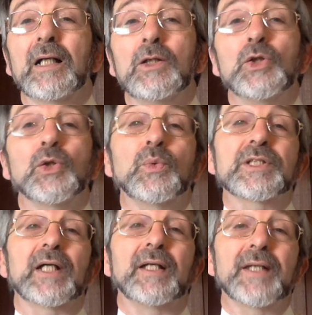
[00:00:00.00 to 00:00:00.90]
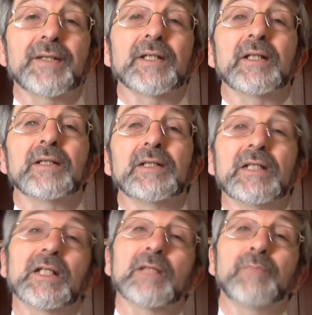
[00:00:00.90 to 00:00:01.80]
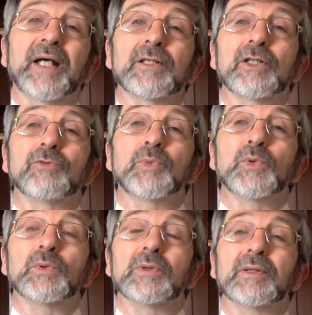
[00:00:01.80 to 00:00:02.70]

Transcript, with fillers: Luke was another dear companion of Paul.